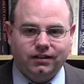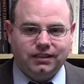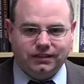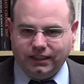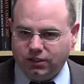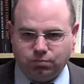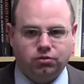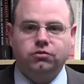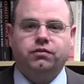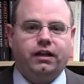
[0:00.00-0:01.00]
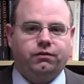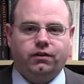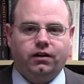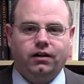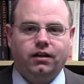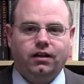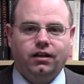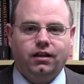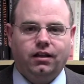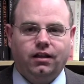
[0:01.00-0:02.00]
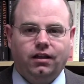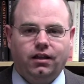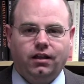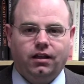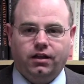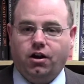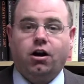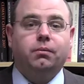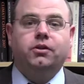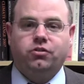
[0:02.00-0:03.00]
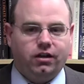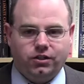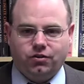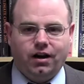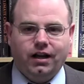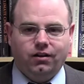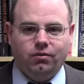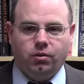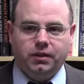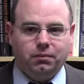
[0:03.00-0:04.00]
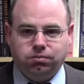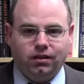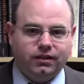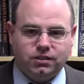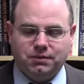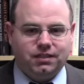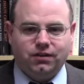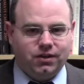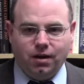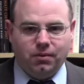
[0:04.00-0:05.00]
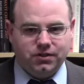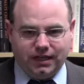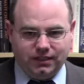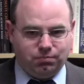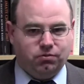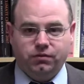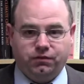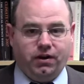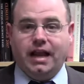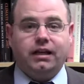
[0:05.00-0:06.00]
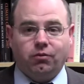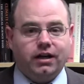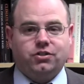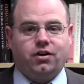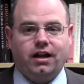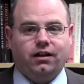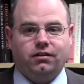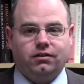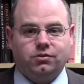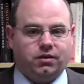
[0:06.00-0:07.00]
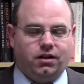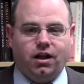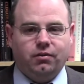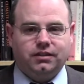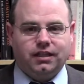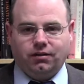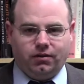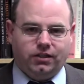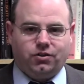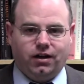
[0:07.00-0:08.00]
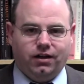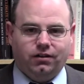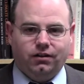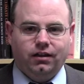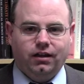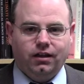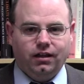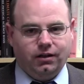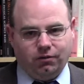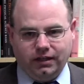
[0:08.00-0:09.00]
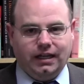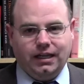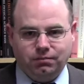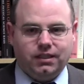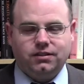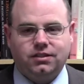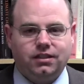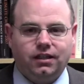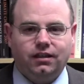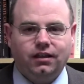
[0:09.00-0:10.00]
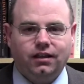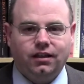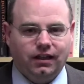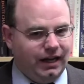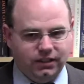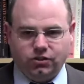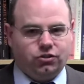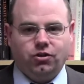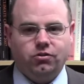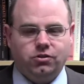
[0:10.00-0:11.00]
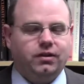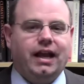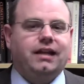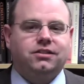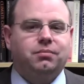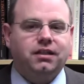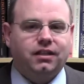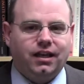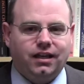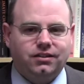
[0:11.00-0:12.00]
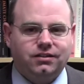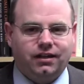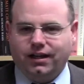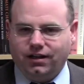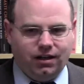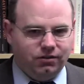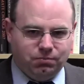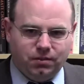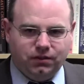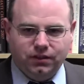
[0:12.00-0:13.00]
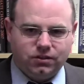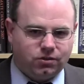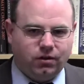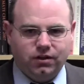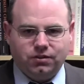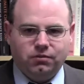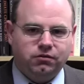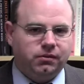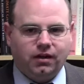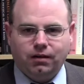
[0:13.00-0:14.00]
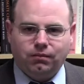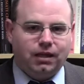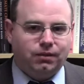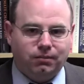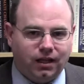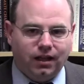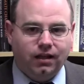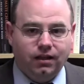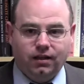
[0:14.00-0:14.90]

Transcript: And since I just proved that for an arbitrary triangle where we didn't plug in specific numbers, I just proved it for any right triangle, because we can always take a right triangle and write a, b, and c. And I just showed you it has to be the case that I can always build these squares and move them around, blah, blah, blah.